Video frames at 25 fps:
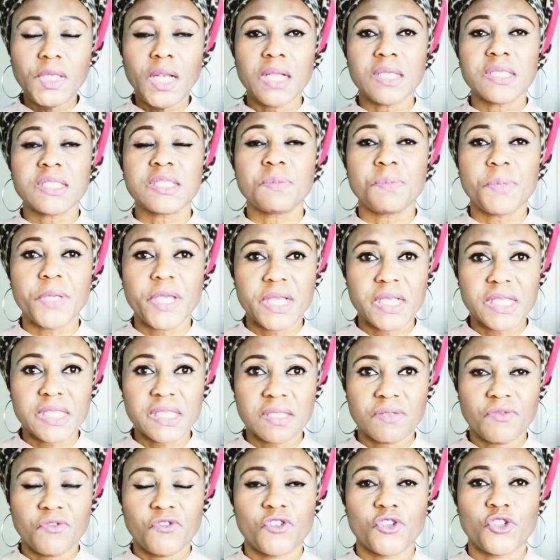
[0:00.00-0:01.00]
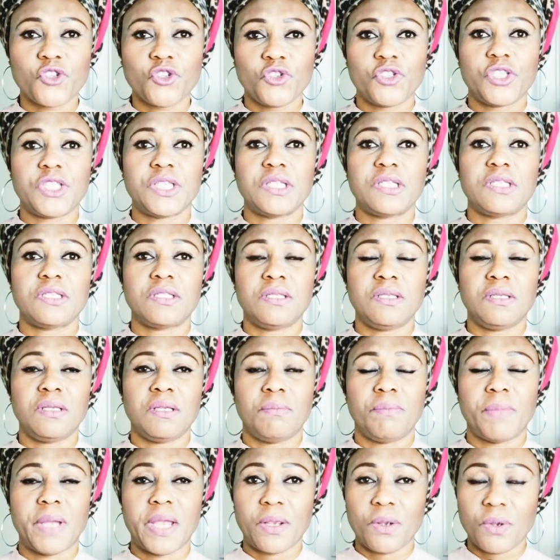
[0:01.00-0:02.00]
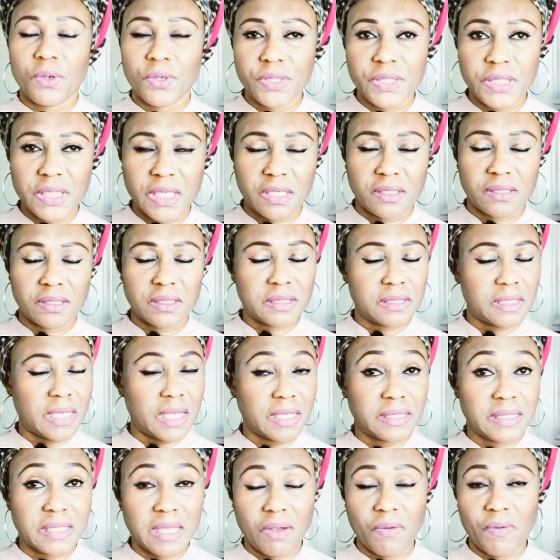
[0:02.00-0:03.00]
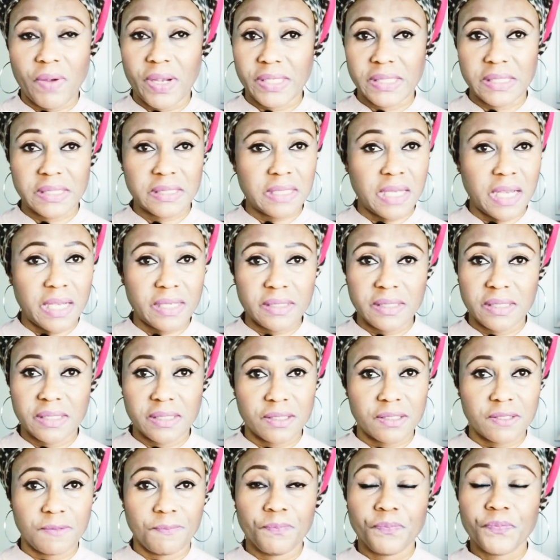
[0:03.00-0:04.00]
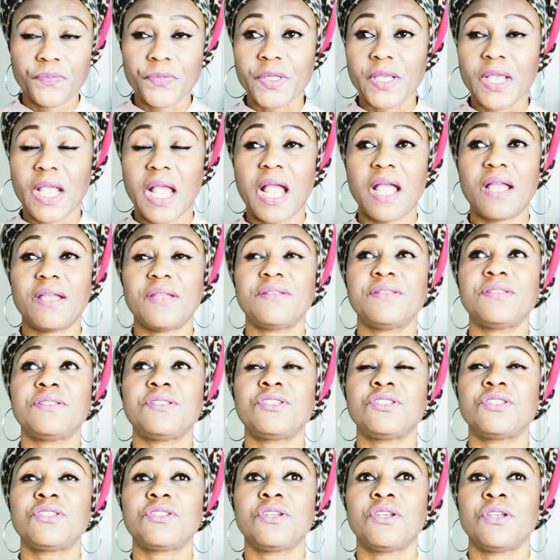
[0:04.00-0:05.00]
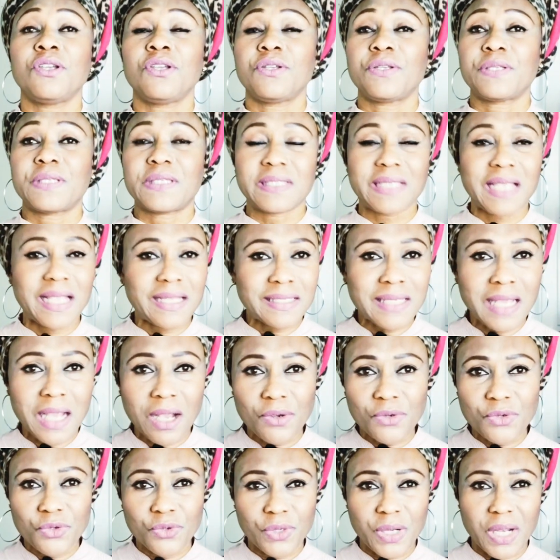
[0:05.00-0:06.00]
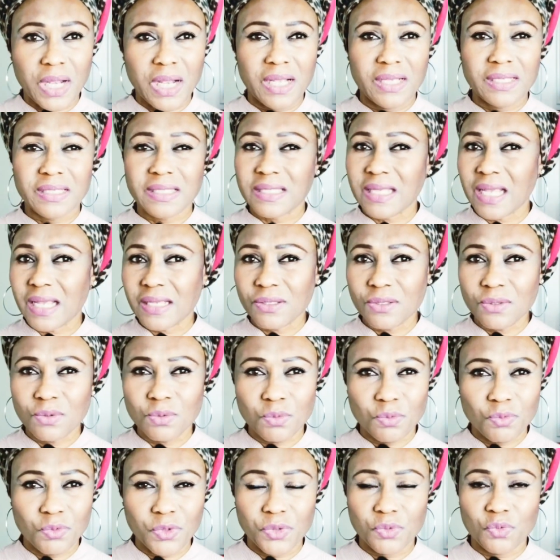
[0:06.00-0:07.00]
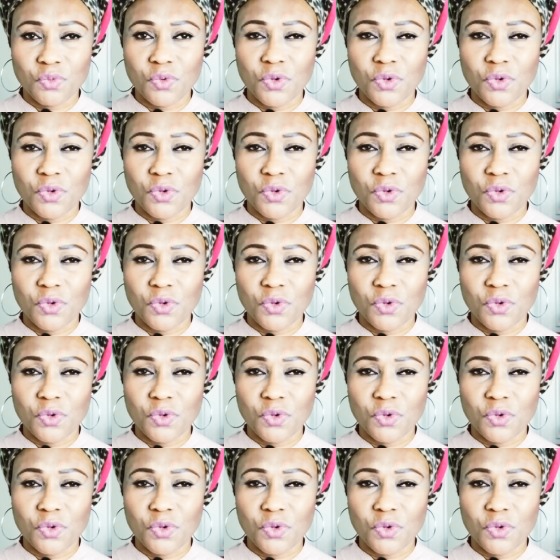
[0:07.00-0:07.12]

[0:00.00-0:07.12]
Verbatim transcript: space for shooting my content, that's how I started. And start how you are, start with